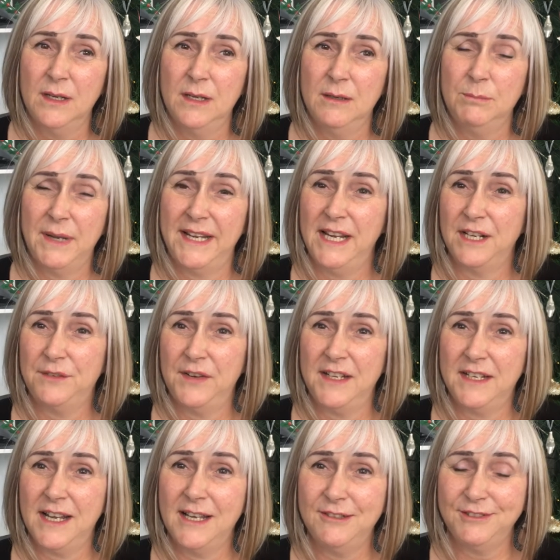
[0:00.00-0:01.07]
my advent
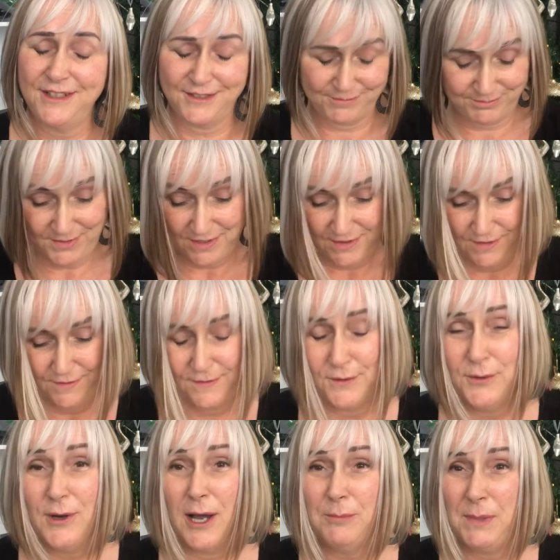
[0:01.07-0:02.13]
calendar.
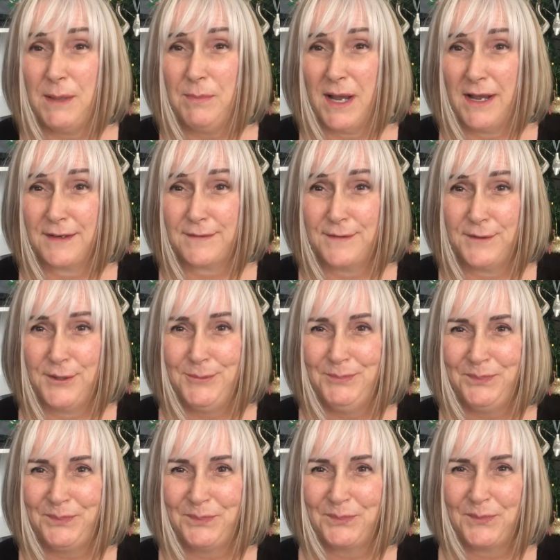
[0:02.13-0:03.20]
So, I'll be back soon.
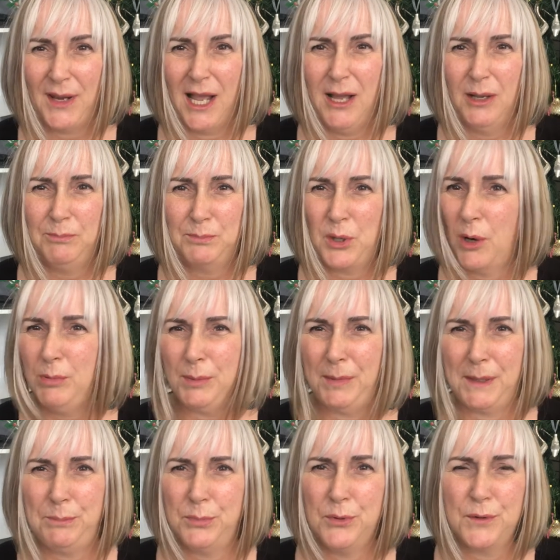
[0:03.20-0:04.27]
I'll
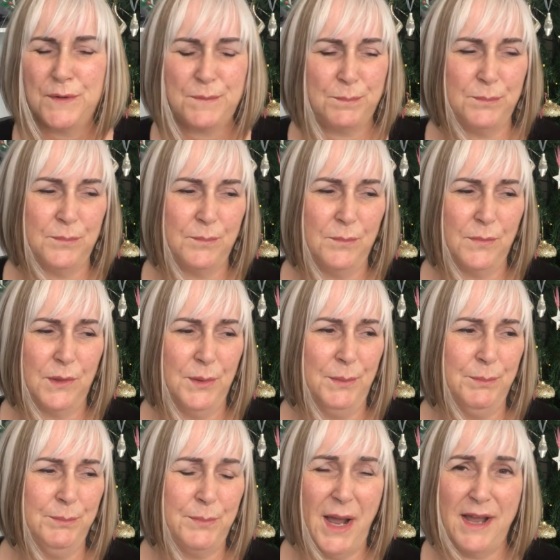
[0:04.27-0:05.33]
probably post
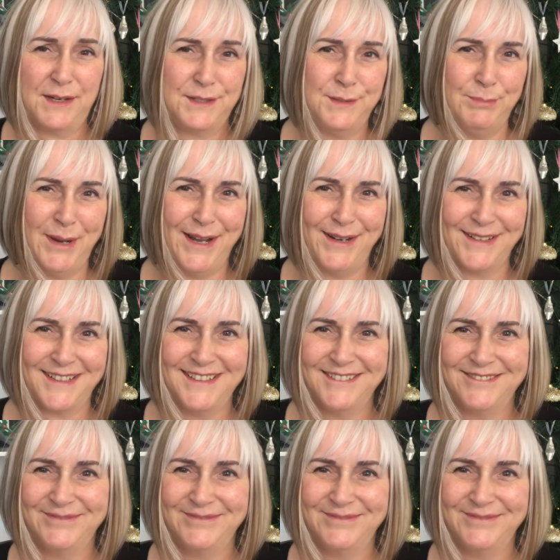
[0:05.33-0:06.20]
them back to back.